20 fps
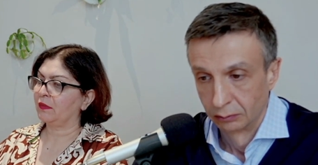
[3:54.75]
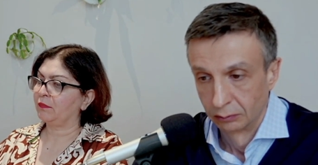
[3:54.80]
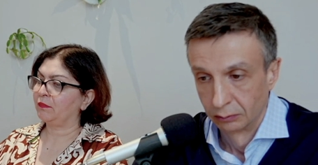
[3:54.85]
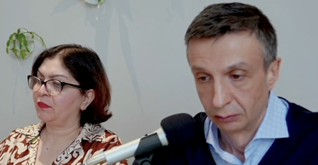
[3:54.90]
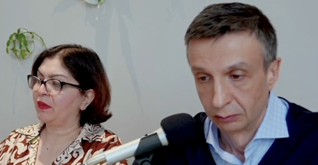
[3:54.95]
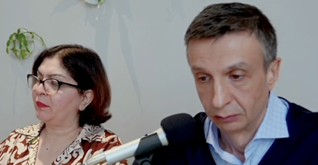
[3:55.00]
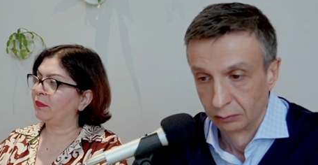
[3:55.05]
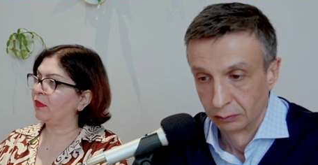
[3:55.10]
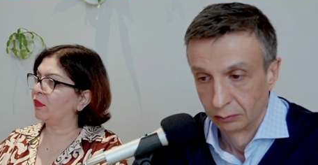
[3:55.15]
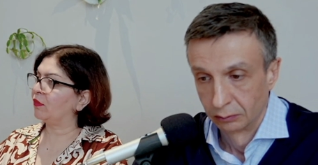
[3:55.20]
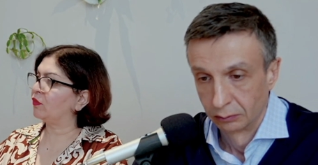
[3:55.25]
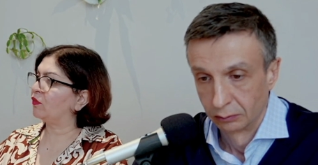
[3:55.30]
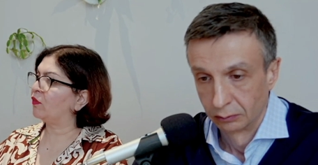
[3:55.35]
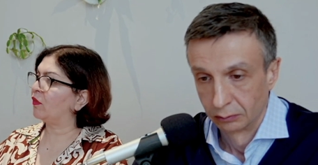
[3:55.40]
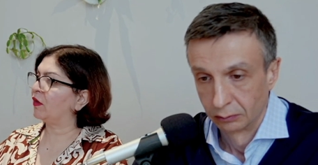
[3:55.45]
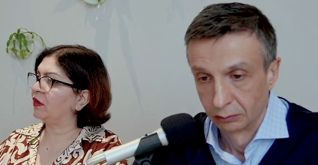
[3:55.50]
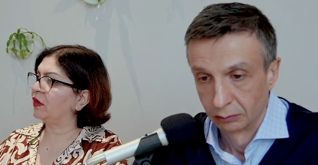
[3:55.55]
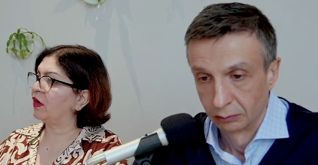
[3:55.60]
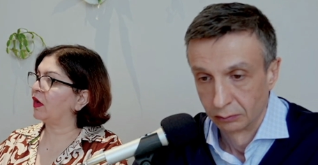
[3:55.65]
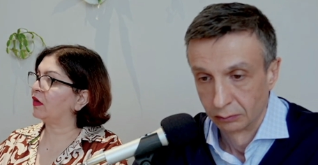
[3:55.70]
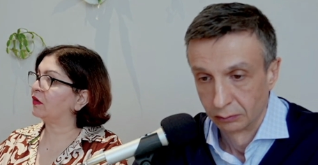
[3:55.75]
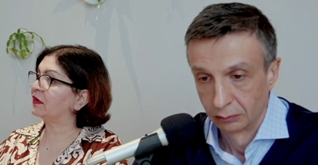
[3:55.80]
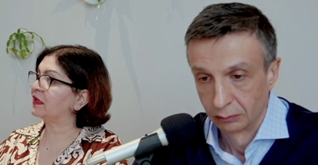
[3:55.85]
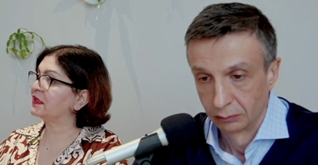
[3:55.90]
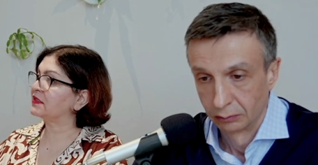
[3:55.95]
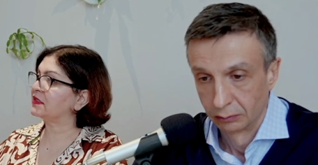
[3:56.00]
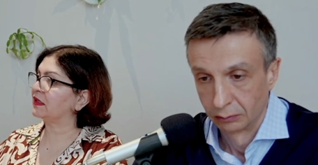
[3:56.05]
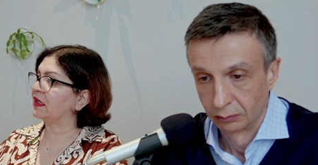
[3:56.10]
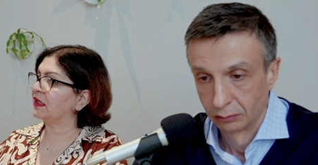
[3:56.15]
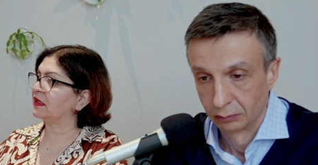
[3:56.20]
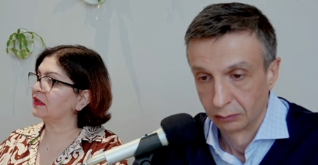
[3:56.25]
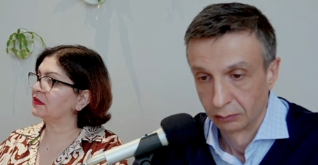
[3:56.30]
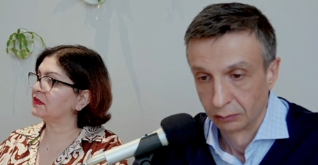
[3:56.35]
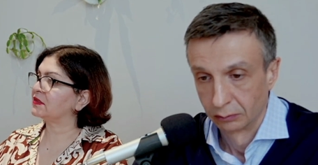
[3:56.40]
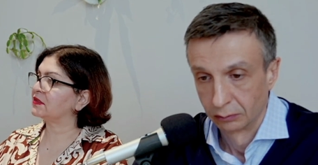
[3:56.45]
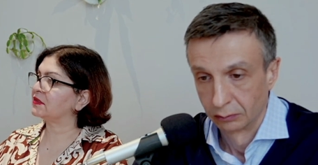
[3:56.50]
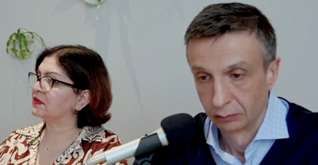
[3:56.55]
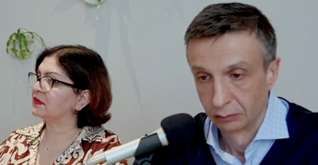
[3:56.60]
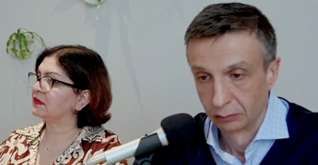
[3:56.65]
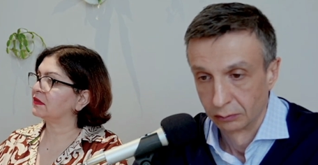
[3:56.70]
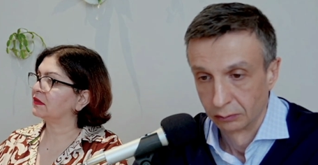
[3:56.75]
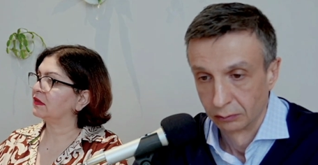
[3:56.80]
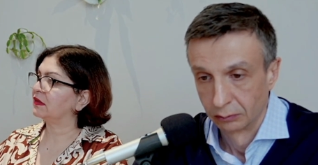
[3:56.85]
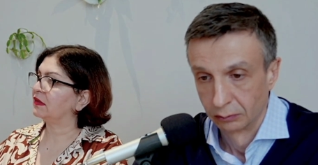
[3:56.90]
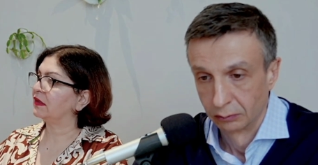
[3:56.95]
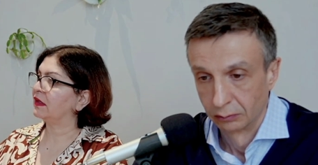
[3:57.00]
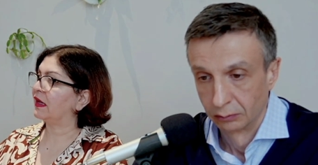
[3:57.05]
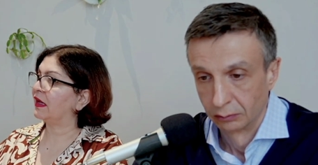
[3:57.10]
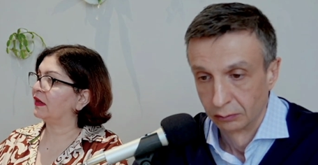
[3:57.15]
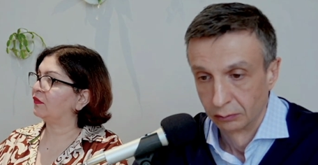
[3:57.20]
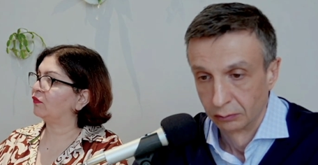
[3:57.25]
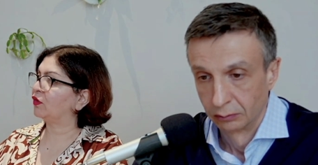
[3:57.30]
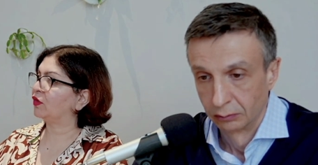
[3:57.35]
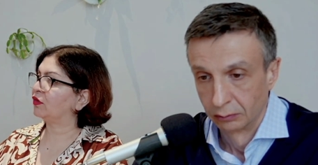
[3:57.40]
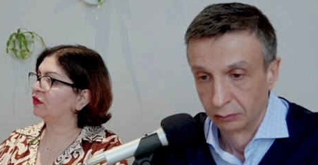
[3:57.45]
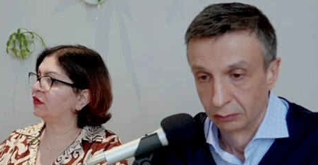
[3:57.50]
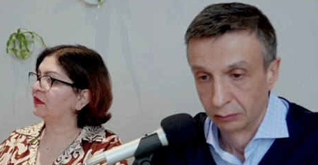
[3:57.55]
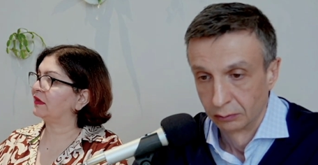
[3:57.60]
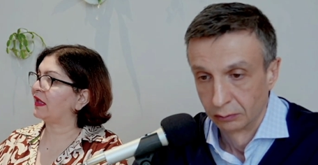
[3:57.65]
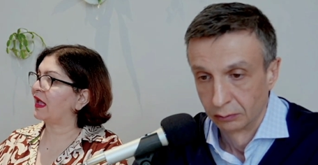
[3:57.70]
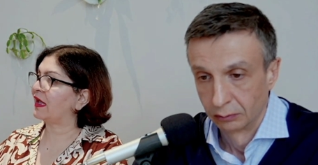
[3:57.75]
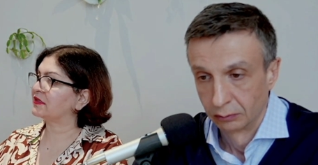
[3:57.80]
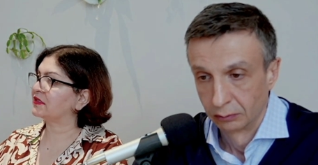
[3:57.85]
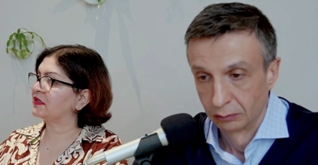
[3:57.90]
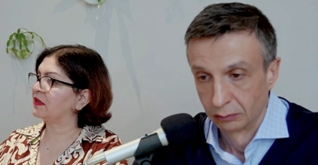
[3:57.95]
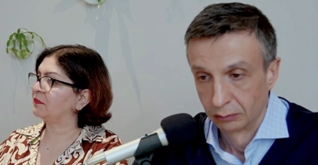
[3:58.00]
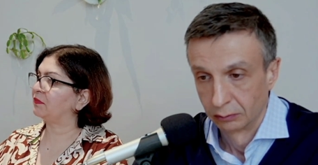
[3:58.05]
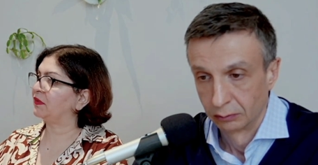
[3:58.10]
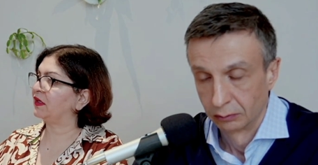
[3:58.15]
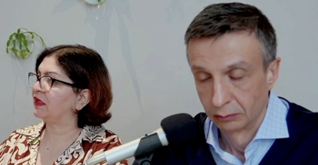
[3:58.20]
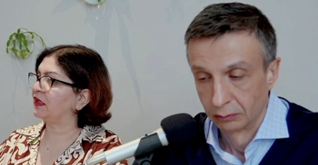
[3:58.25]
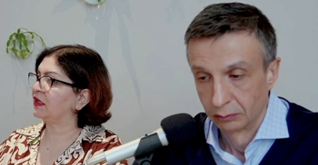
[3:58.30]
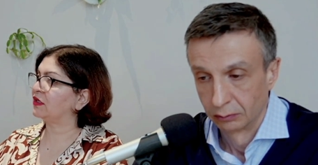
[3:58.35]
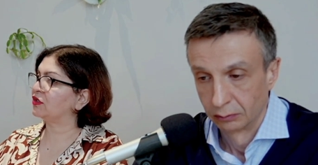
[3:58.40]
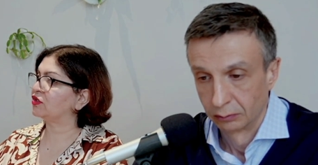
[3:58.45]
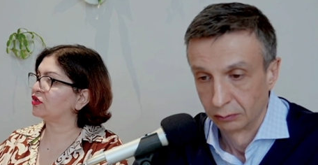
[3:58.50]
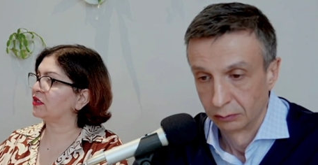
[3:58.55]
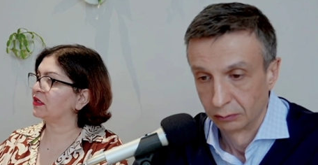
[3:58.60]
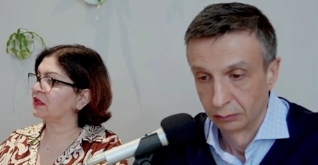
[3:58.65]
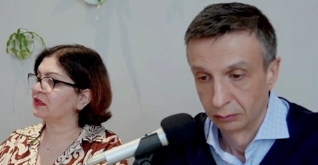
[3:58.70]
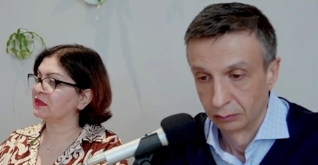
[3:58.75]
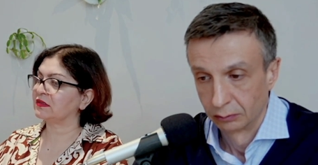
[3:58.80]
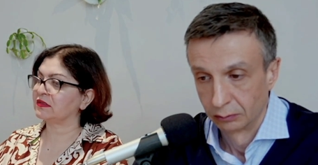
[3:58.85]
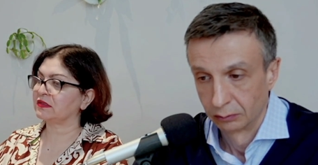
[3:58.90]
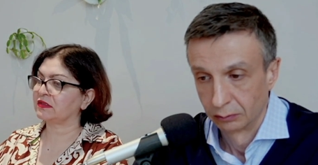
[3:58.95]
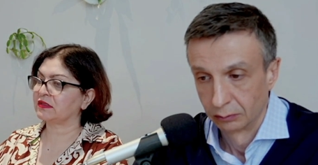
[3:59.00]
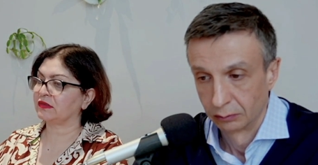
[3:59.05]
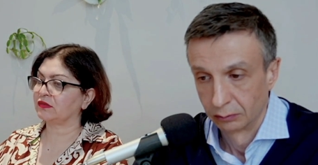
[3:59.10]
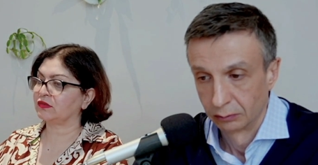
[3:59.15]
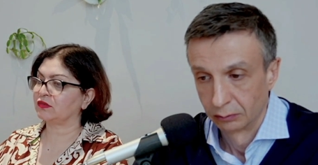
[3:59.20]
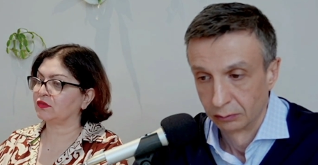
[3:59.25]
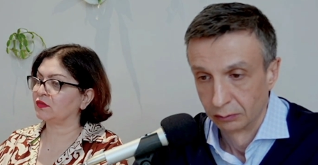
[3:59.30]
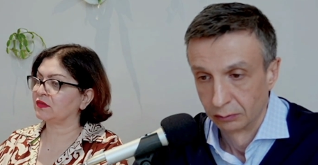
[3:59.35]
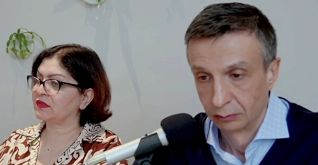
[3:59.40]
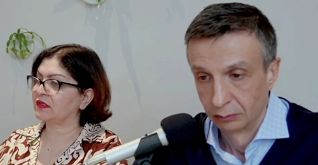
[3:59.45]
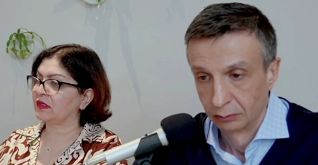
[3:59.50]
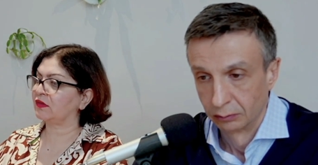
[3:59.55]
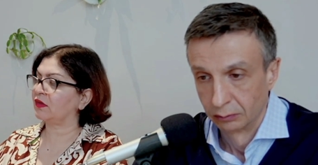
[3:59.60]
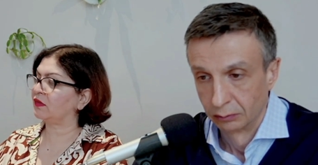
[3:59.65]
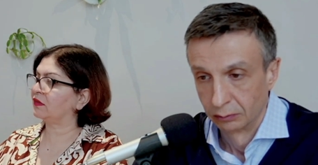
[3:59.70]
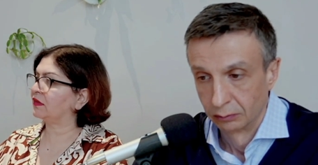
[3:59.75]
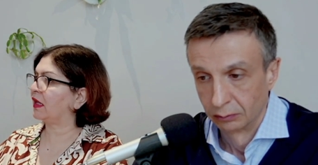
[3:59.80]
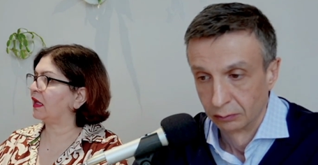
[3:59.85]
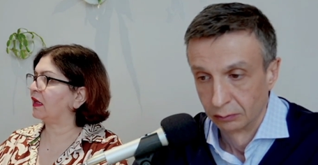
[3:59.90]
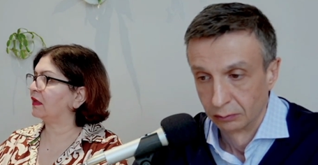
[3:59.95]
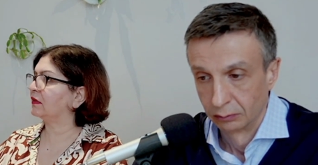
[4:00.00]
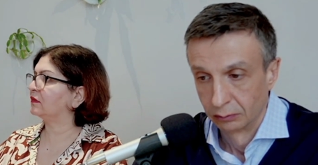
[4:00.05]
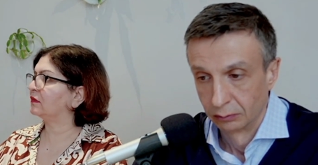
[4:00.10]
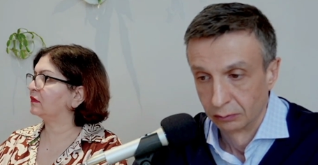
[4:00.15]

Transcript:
Speaker 1: people who are non-residents, and what are the tax implications and rules around that